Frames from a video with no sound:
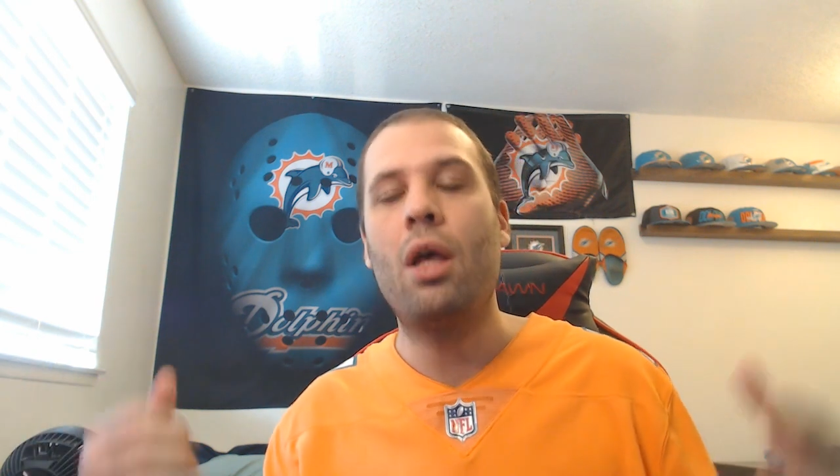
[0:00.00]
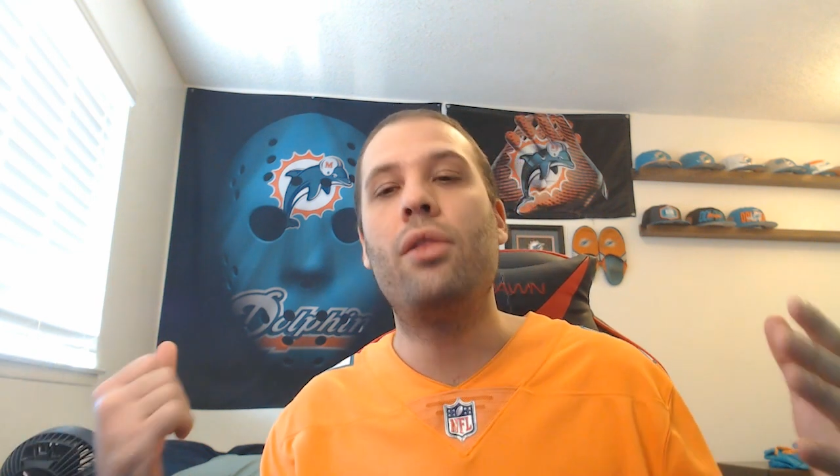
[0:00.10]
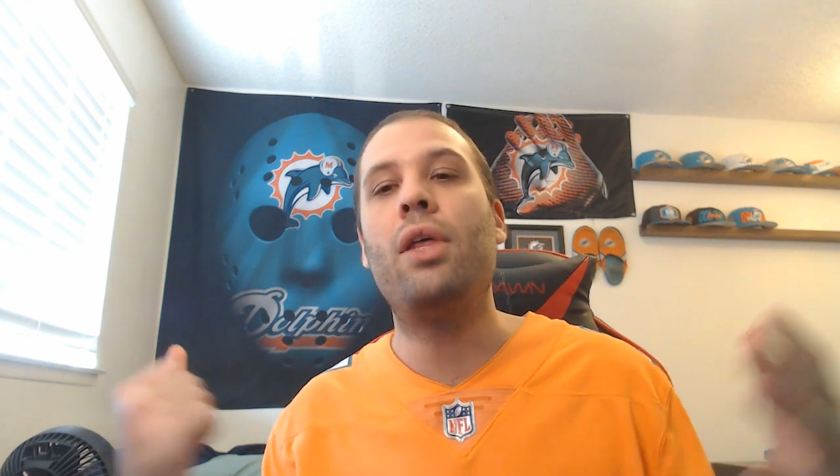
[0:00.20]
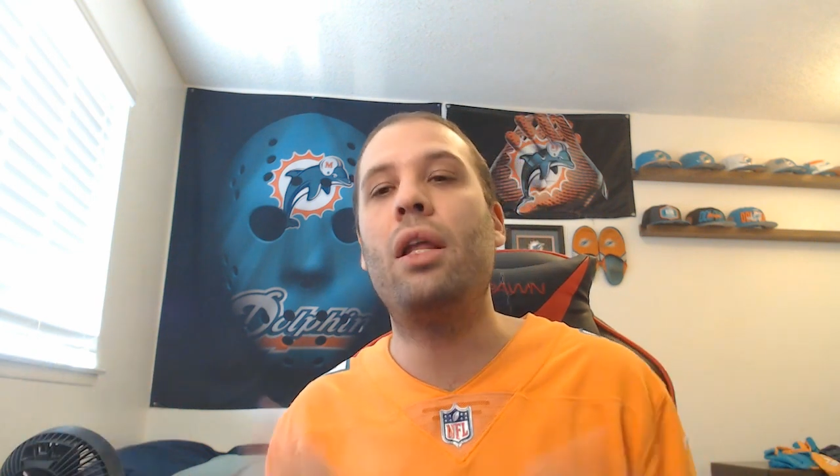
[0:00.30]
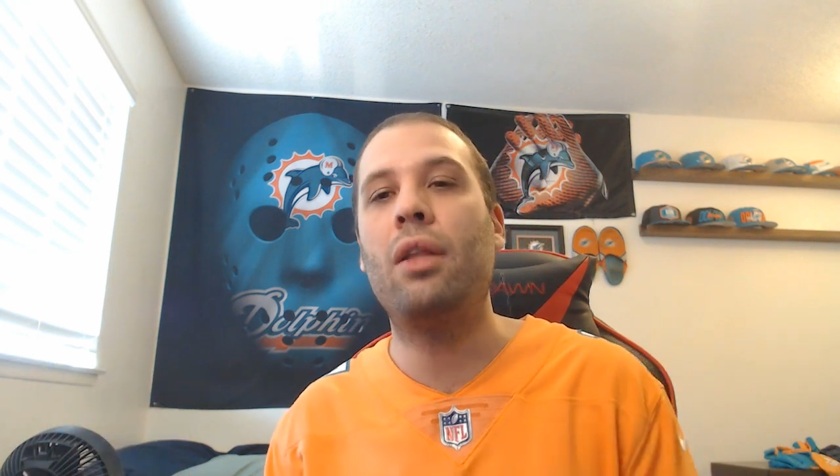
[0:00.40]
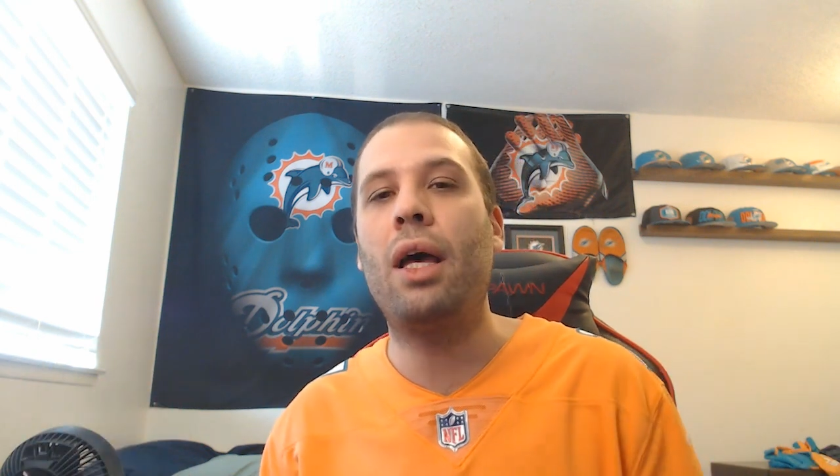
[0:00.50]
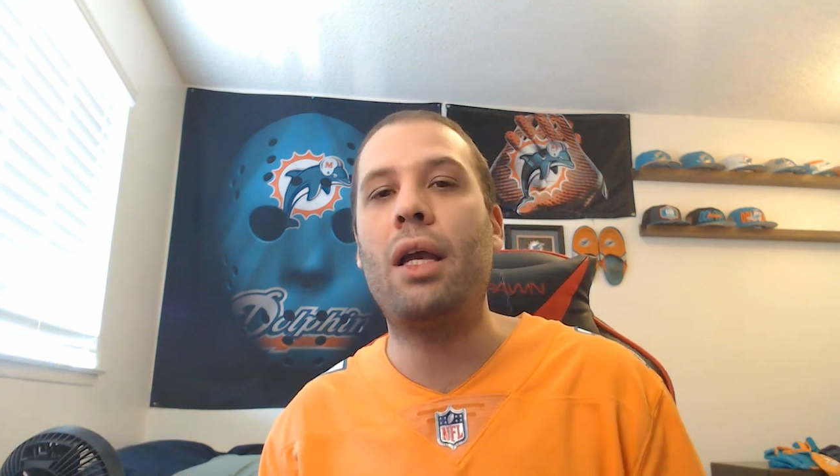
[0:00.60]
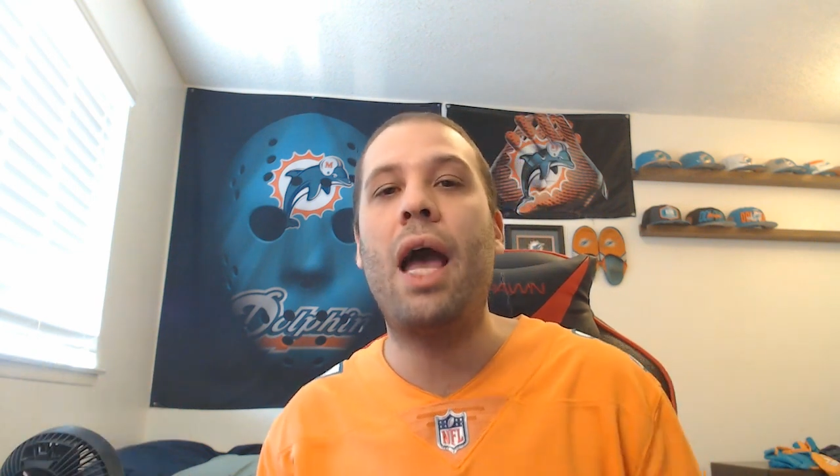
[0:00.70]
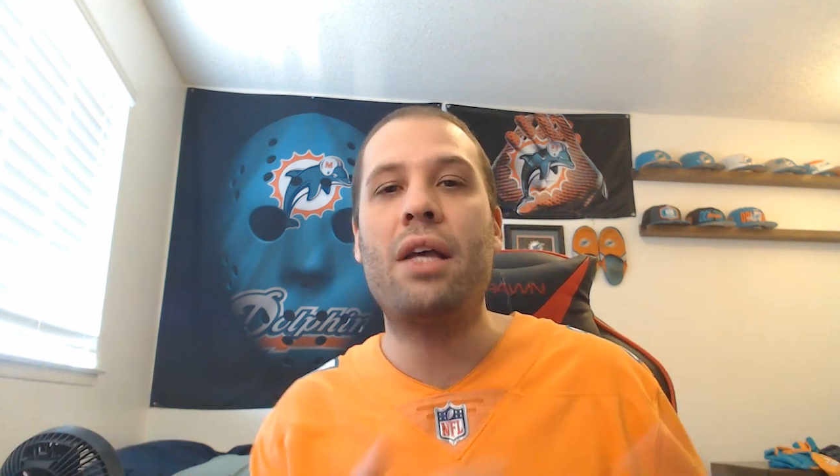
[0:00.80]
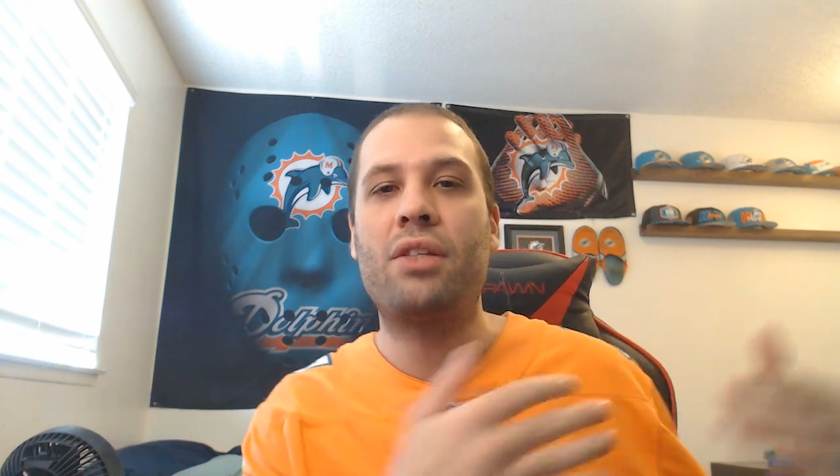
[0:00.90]
then
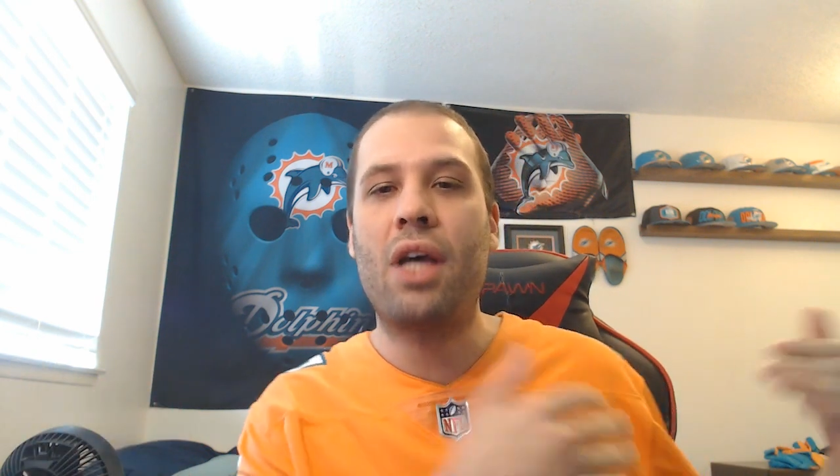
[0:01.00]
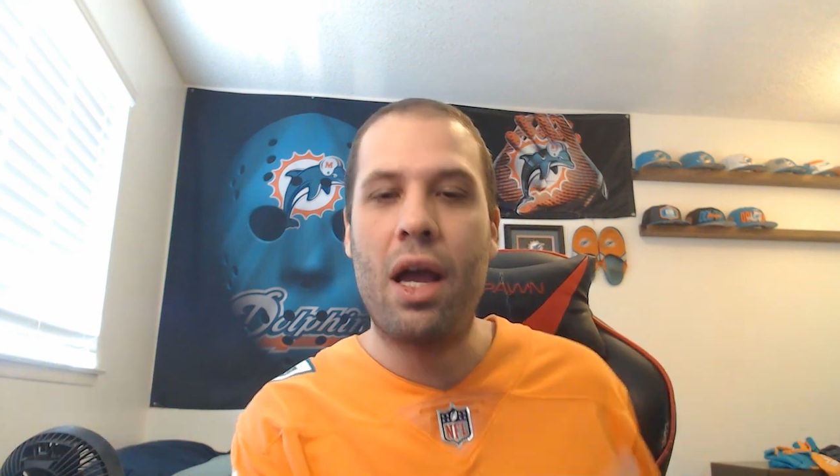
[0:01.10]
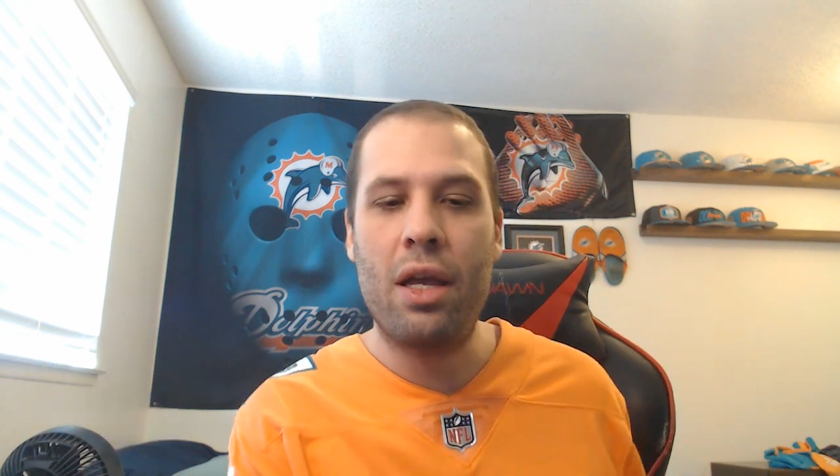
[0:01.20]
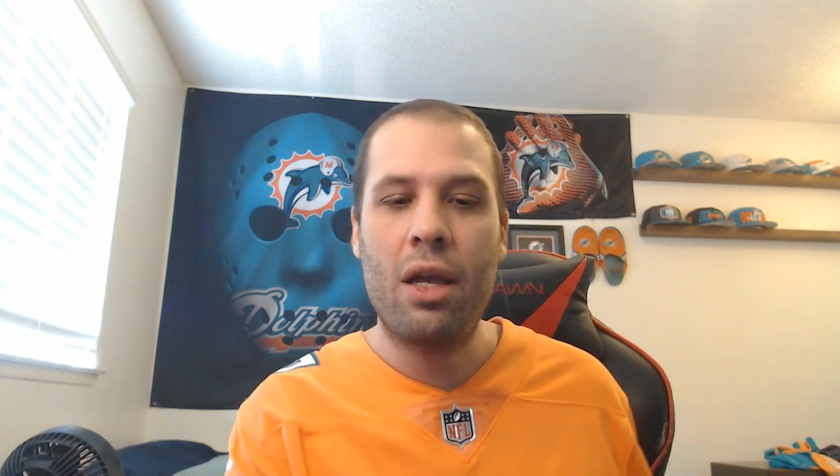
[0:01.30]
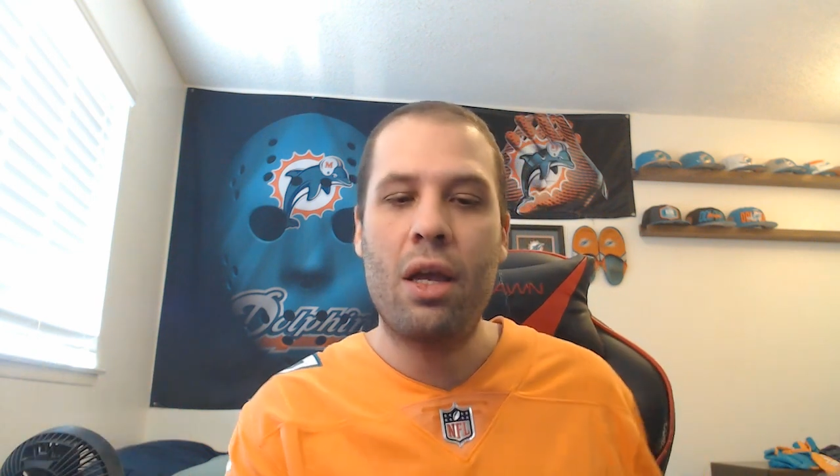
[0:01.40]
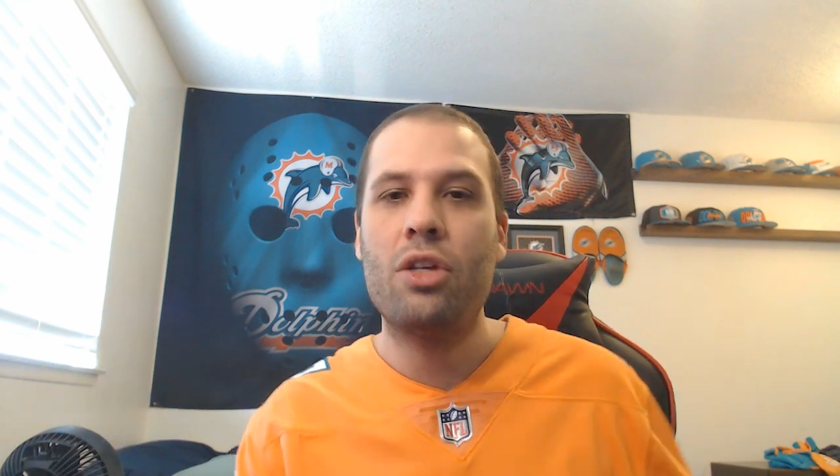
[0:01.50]
like as I